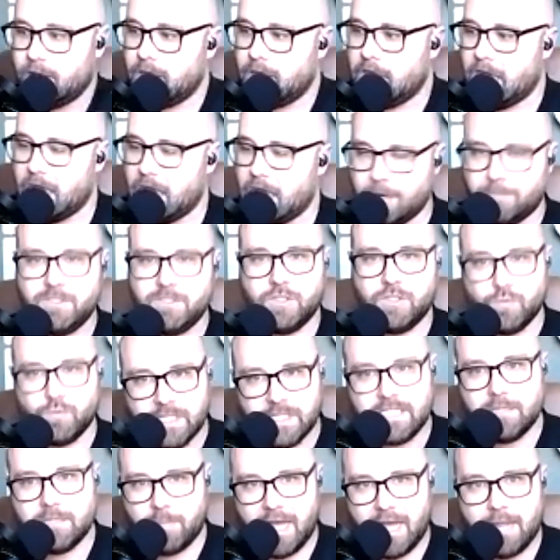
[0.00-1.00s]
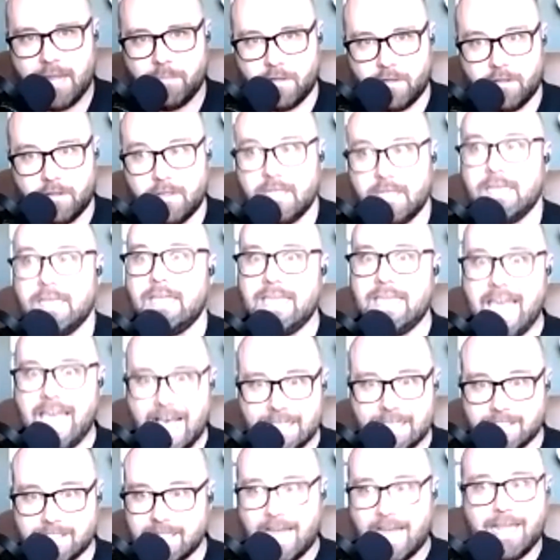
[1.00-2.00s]
helps you read the Bible.
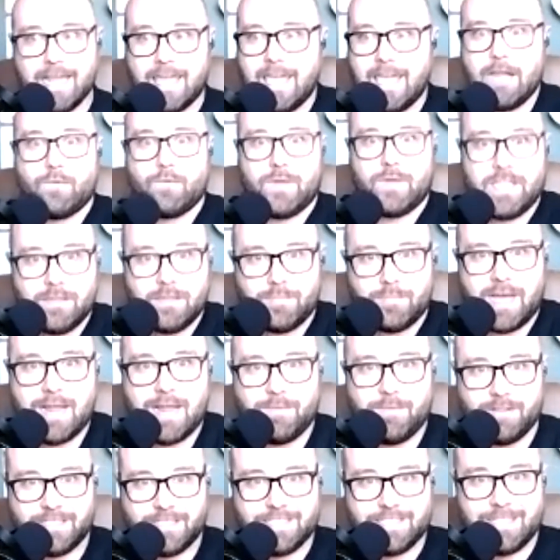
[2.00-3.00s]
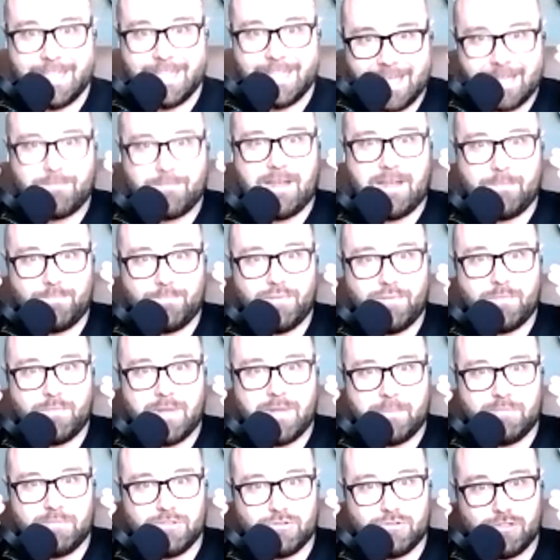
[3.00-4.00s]
Yes, I can't read the Bible until I get my put
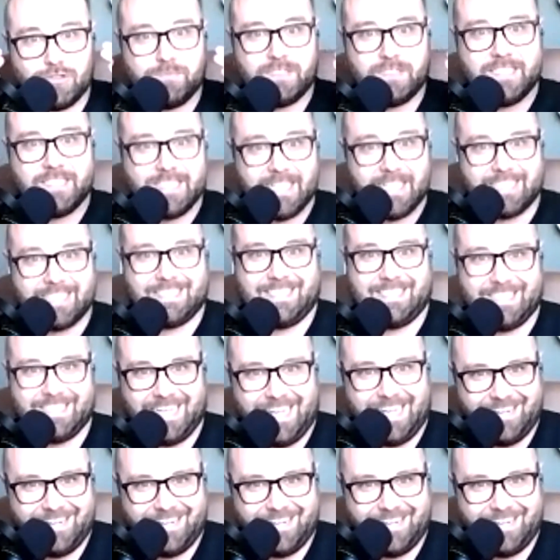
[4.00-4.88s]
my prescription glasses on,